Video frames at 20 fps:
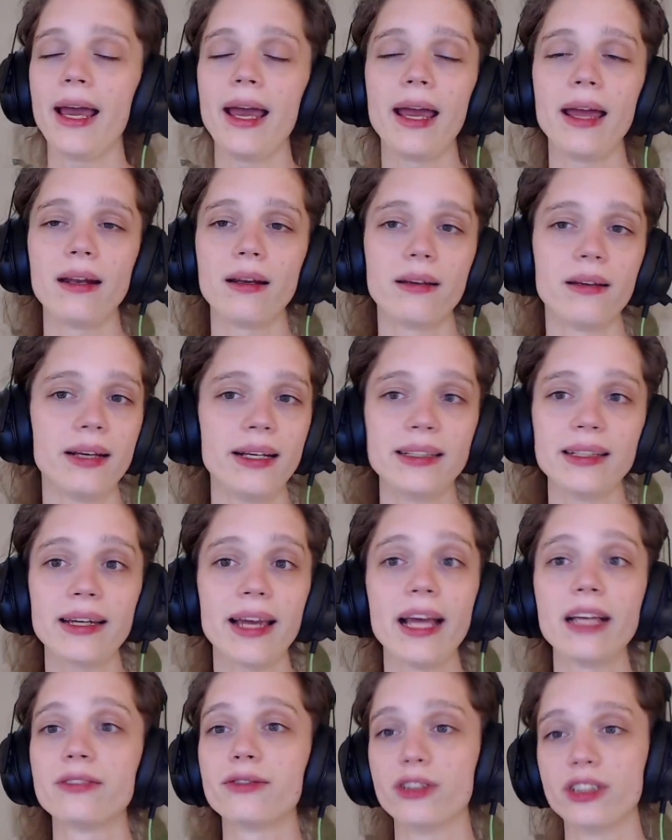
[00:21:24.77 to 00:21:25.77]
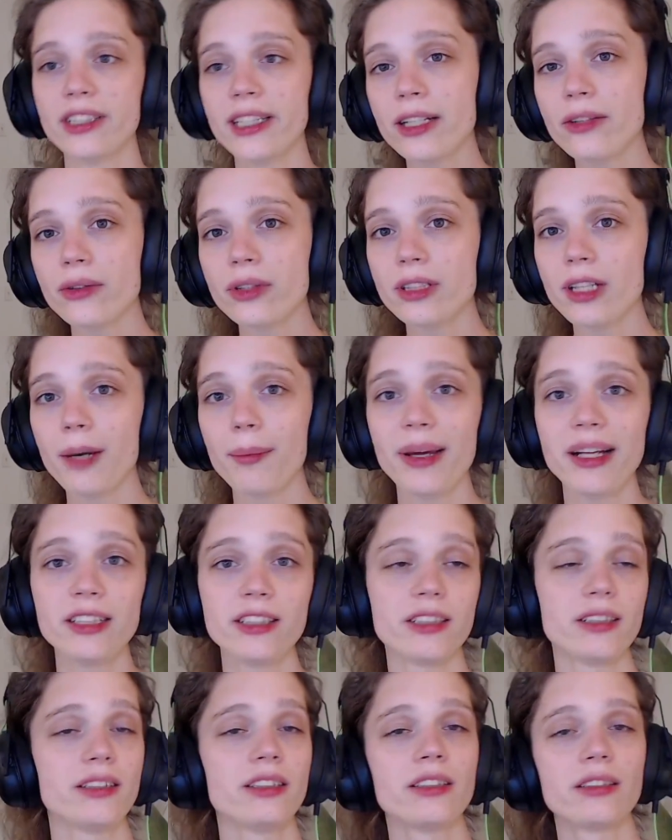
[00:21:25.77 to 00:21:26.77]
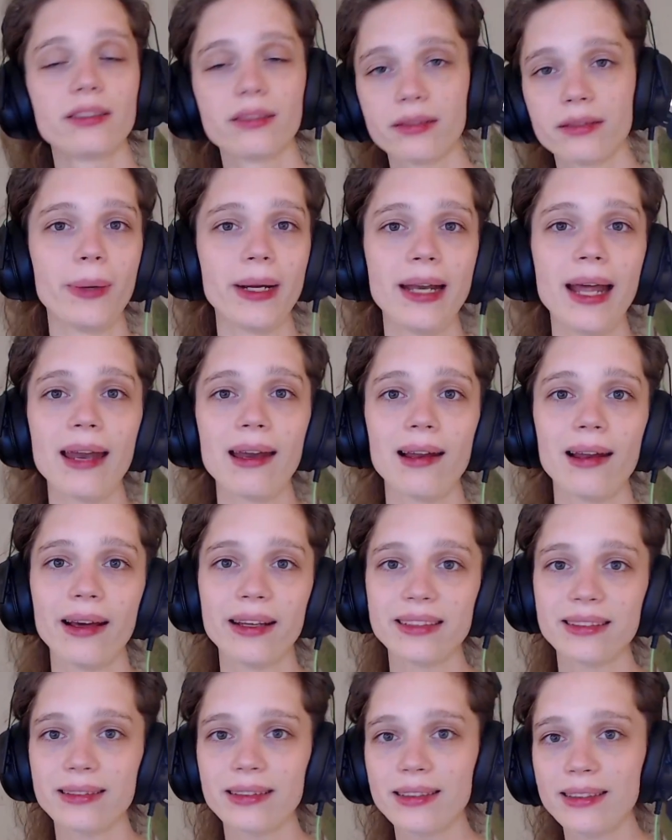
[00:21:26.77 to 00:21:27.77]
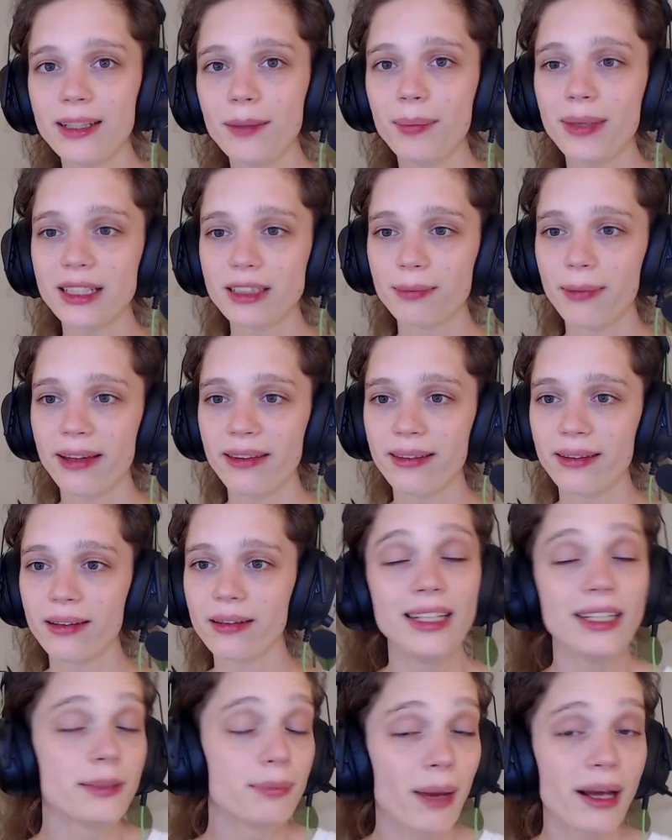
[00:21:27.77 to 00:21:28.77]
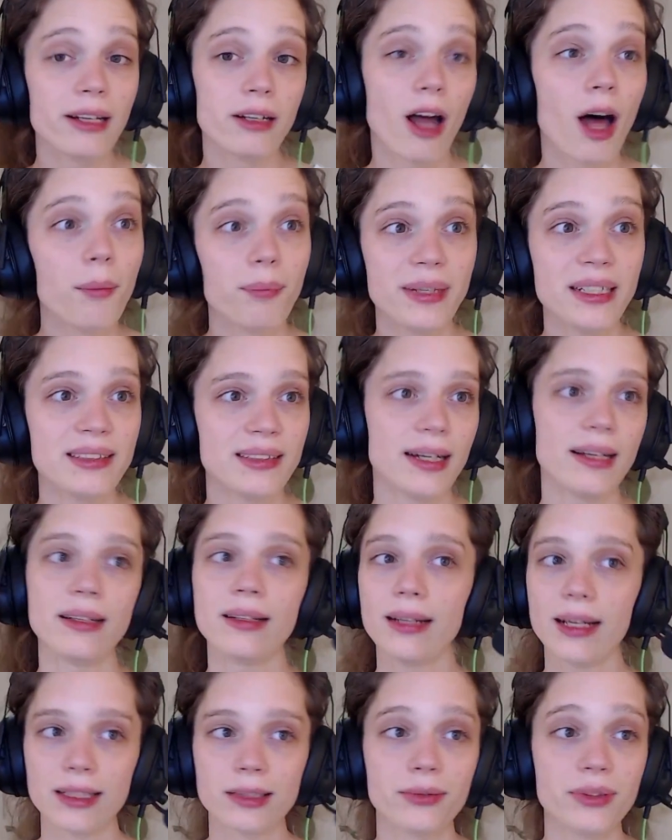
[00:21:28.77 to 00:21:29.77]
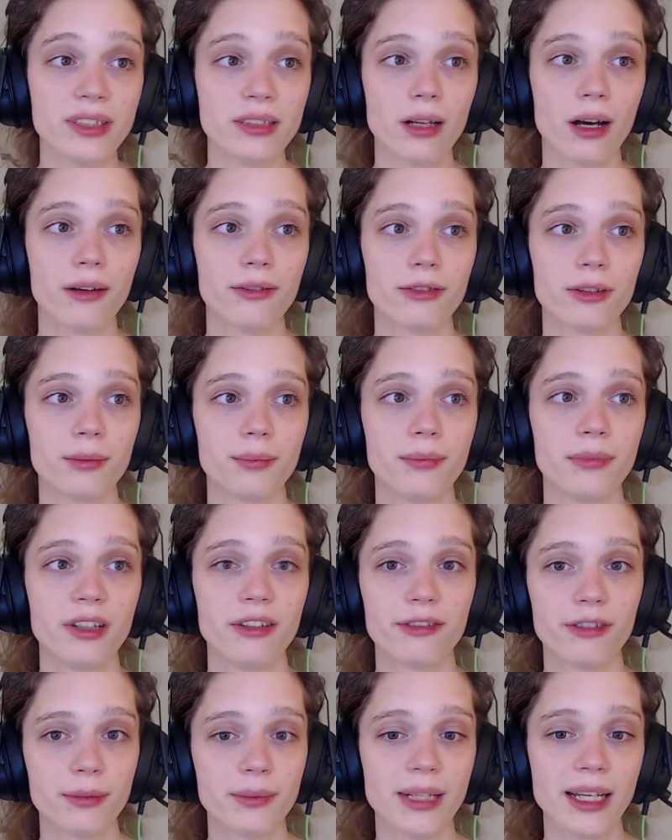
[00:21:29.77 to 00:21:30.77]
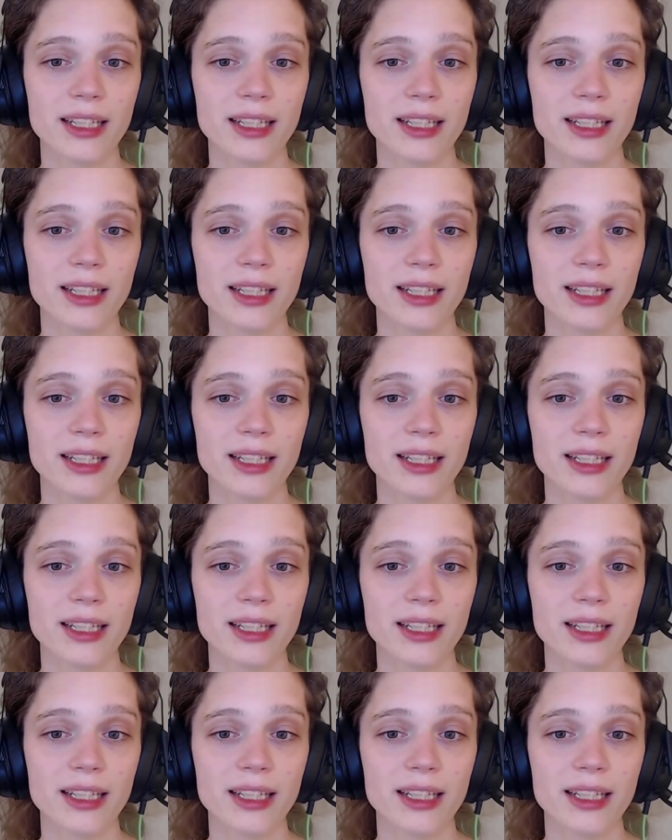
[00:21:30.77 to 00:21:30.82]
In the case for general dimensions, when analyzing the simplex method, this might not be tight, as we saw from the